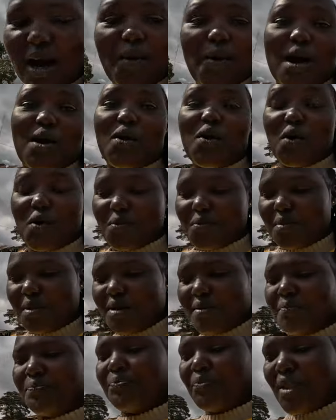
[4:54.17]
our home
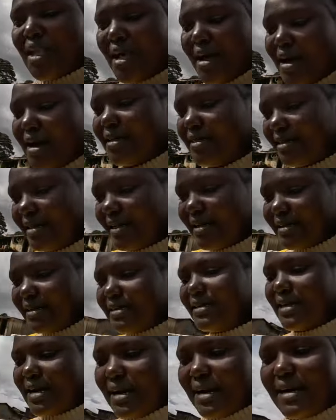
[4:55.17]
and
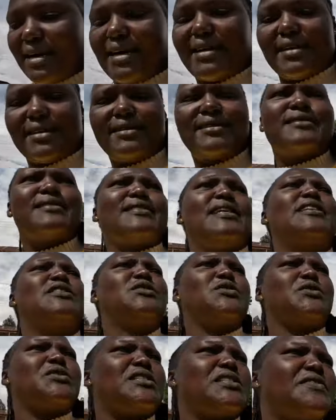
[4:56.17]
then get
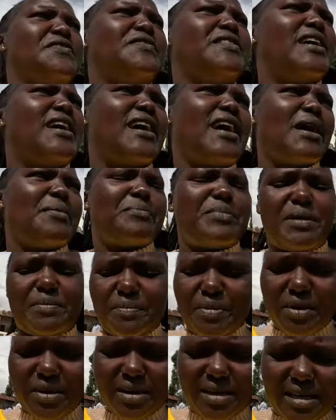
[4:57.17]
to see if there are
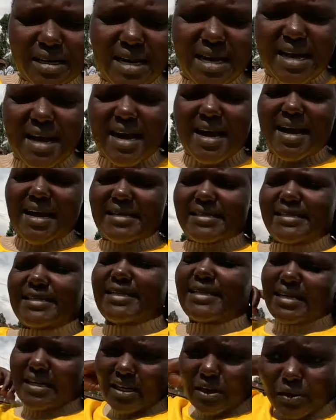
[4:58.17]
people. I
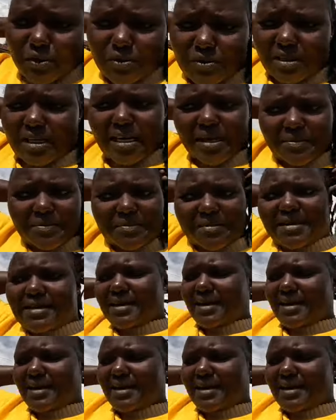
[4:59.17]
say hello to them,